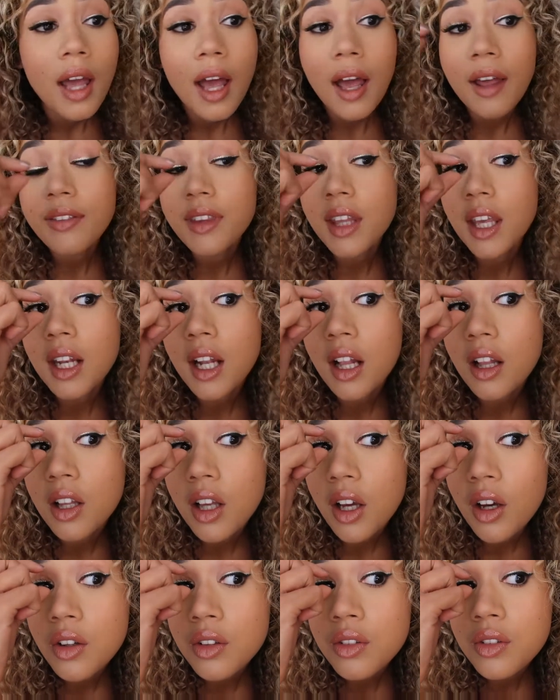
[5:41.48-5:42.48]
And then I'll
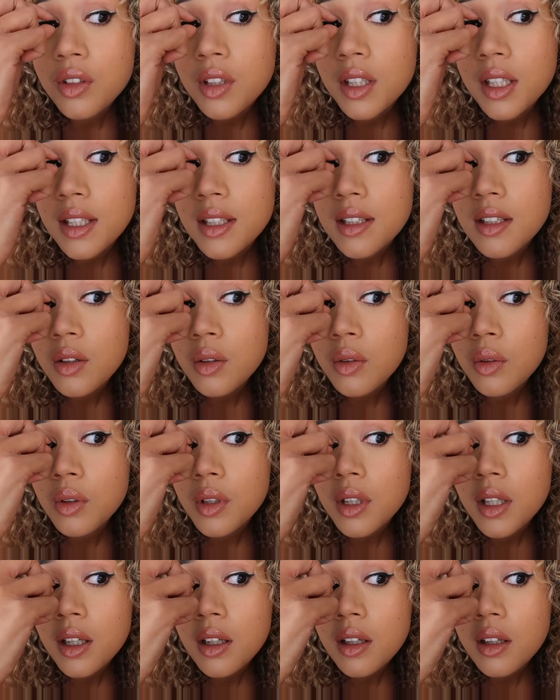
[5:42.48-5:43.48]
go to the inner
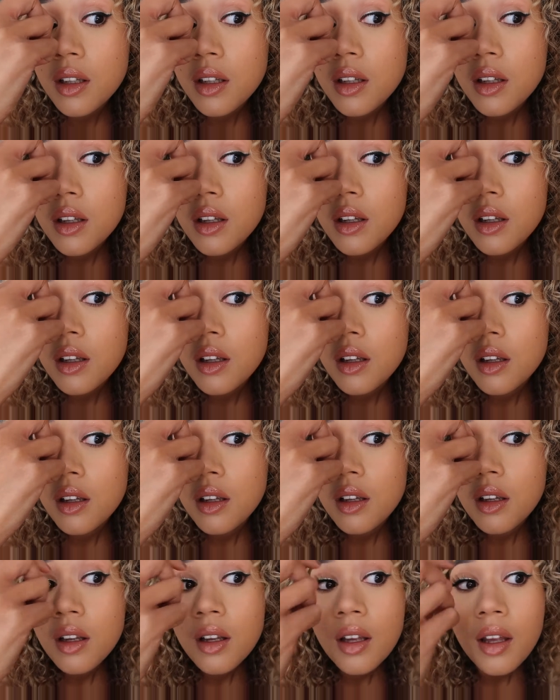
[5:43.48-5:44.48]
corner
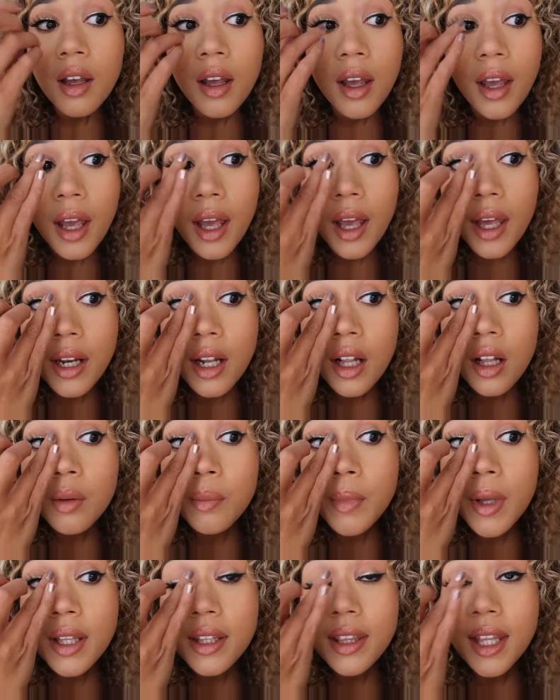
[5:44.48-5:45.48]
and I'll
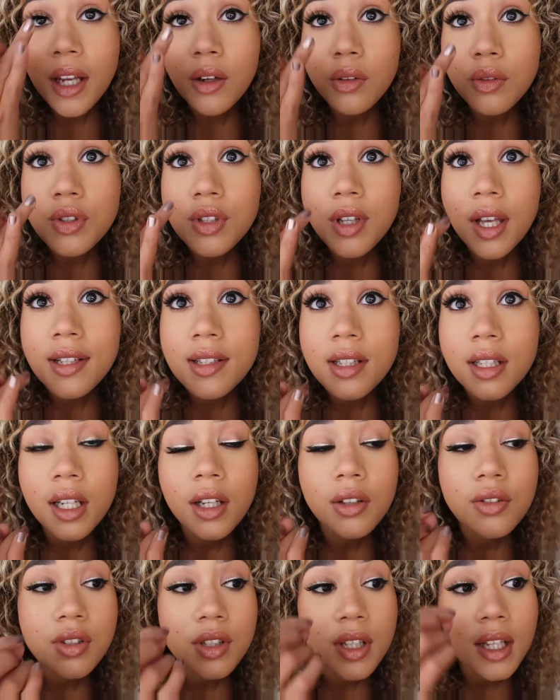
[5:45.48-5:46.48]
make that also as
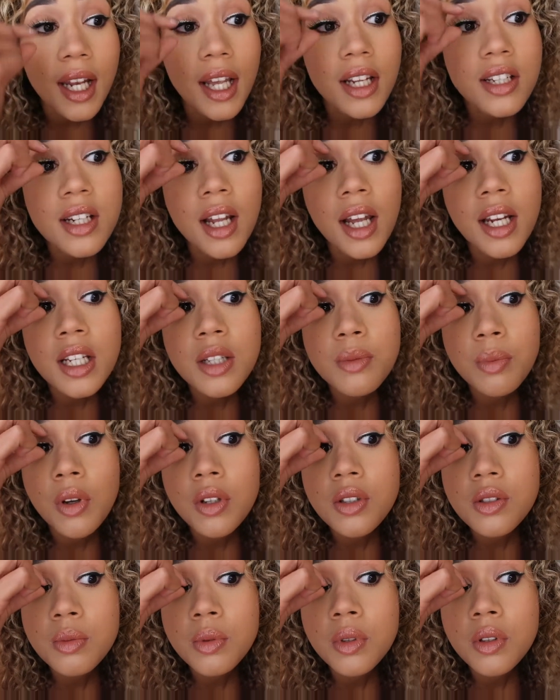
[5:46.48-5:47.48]
close to the lash line as
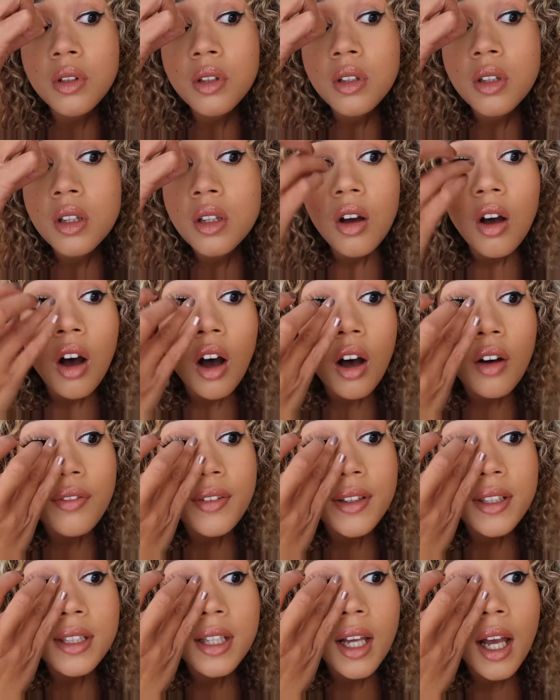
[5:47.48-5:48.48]
possible.
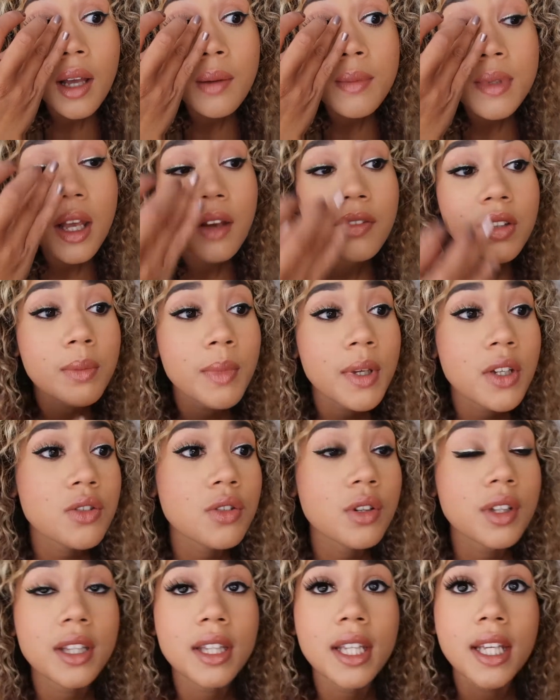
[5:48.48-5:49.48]
Oftentimes I have to make
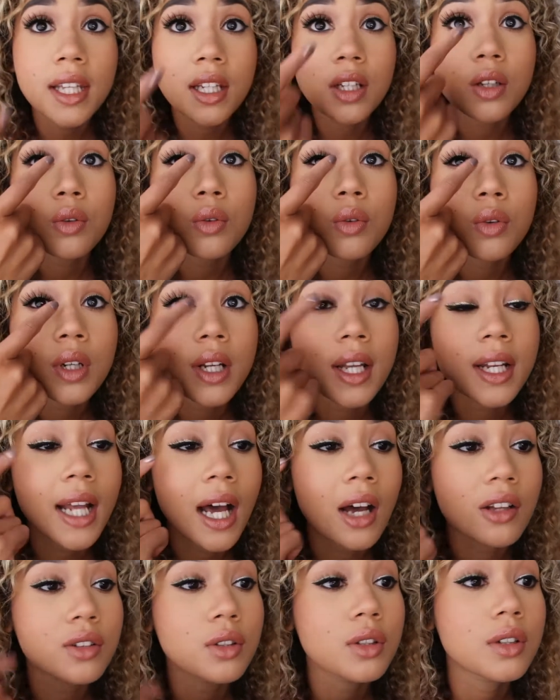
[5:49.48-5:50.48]
sure that the inner corner and
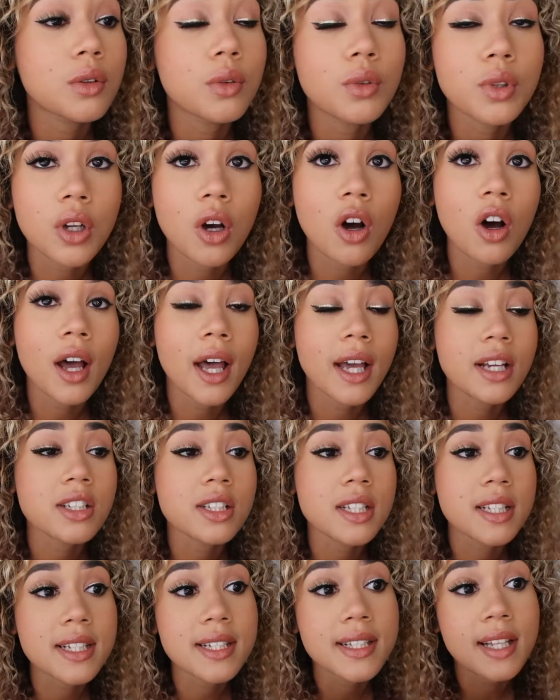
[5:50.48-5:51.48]
outer corner are
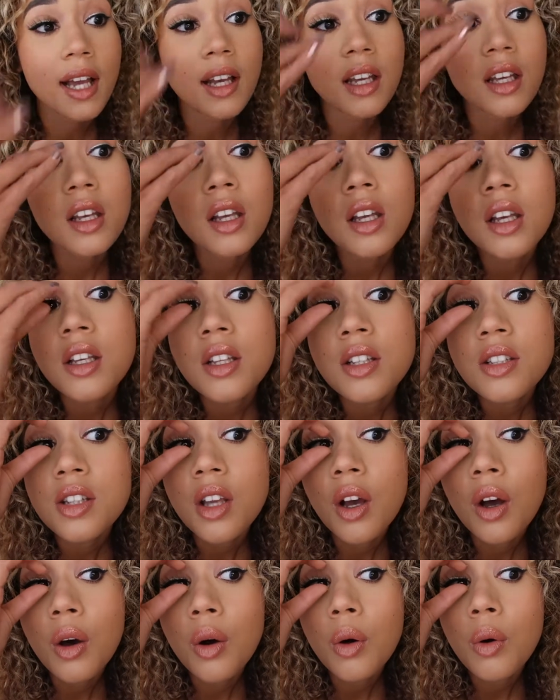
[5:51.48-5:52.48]
actually stuck.
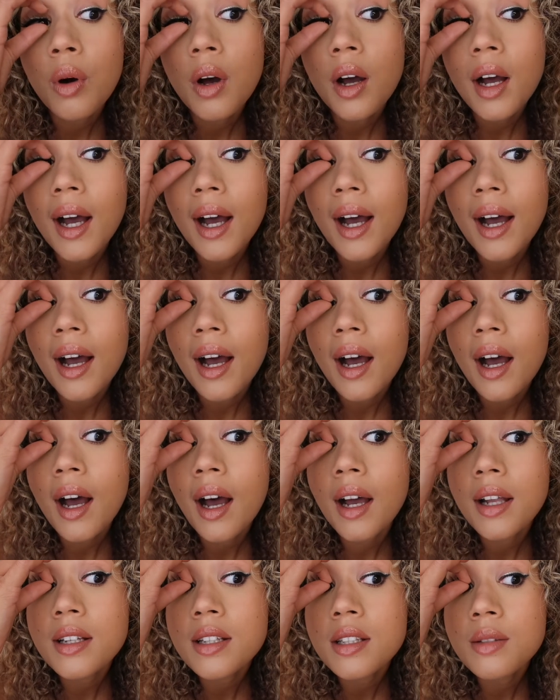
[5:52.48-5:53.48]
So
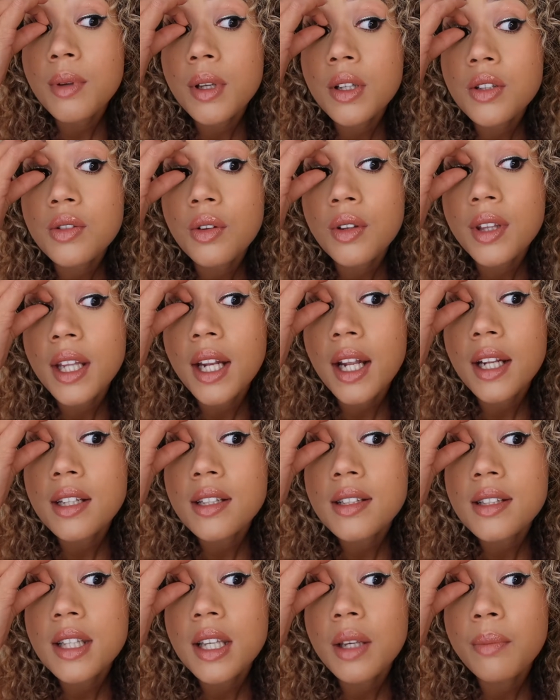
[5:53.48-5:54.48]
I just make sure that I
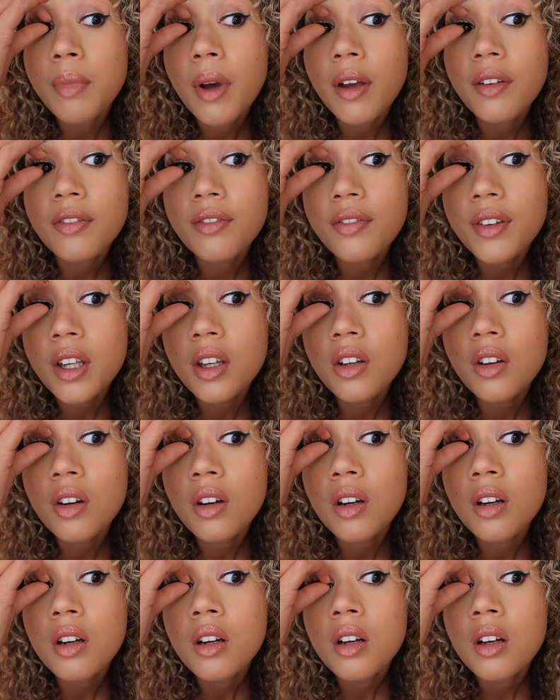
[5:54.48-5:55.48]
just keep my
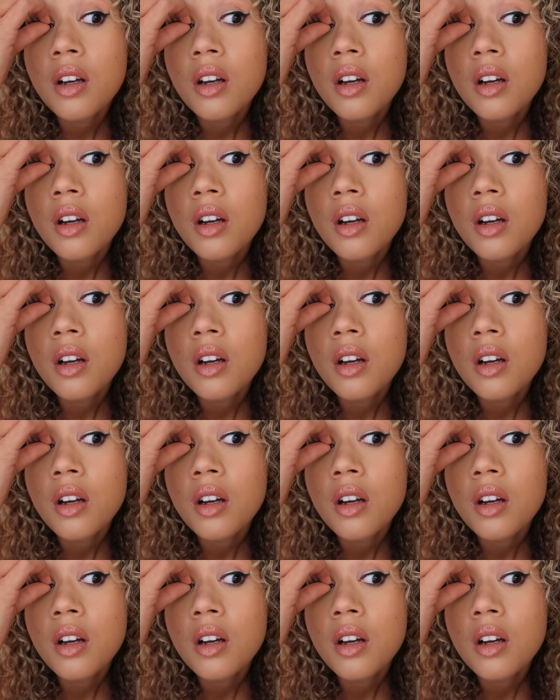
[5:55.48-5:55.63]
finger